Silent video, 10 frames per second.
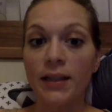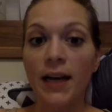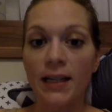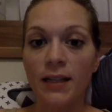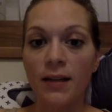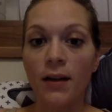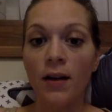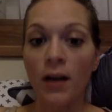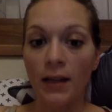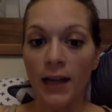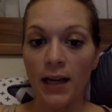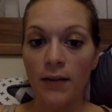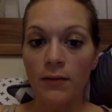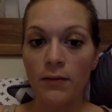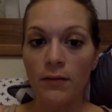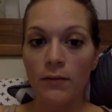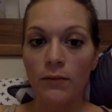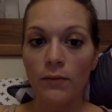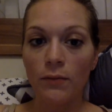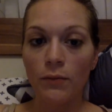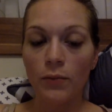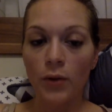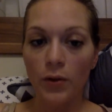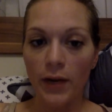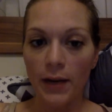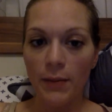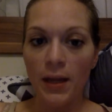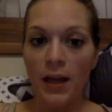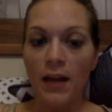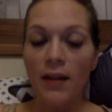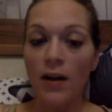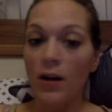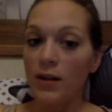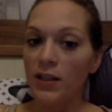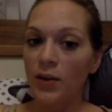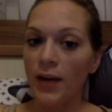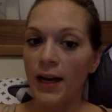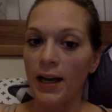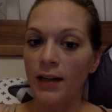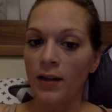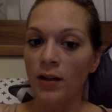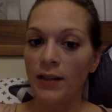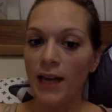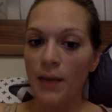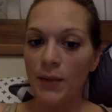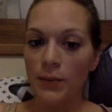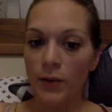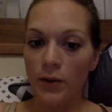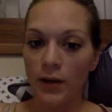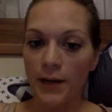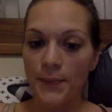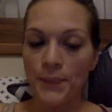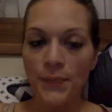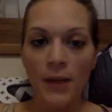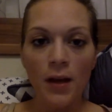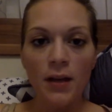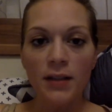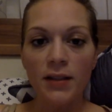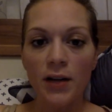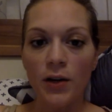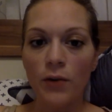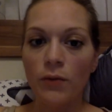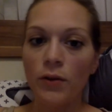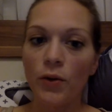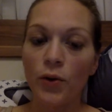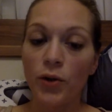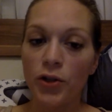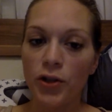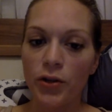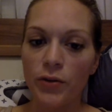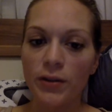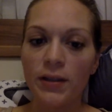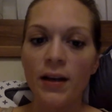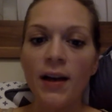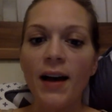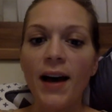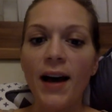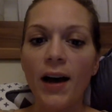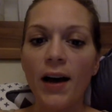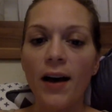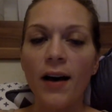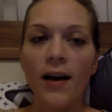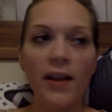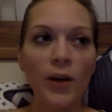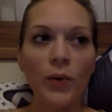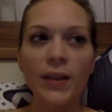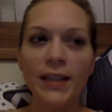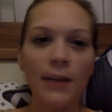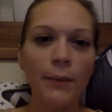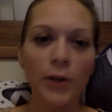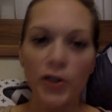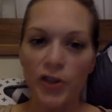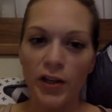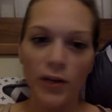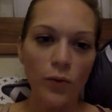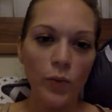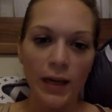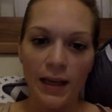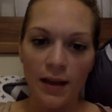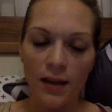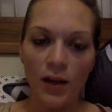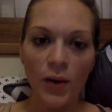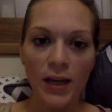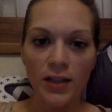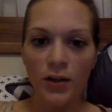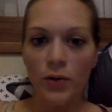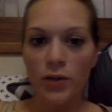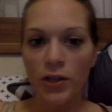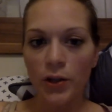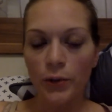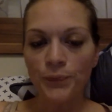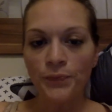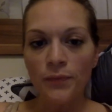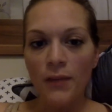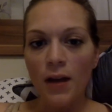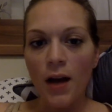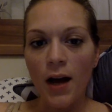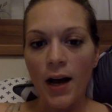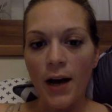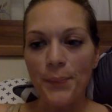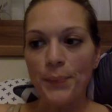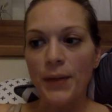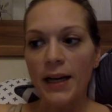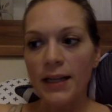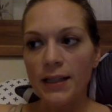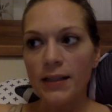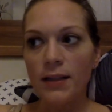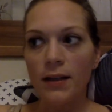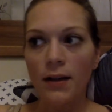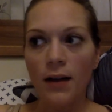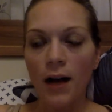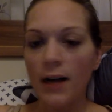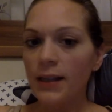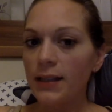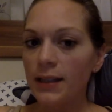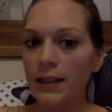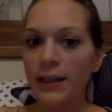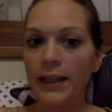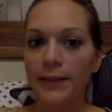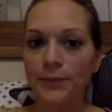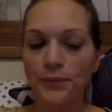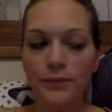I did an online program. They also had an on-campus program, so you could choose. There was an immersion weekend that you had to go to, but honestly,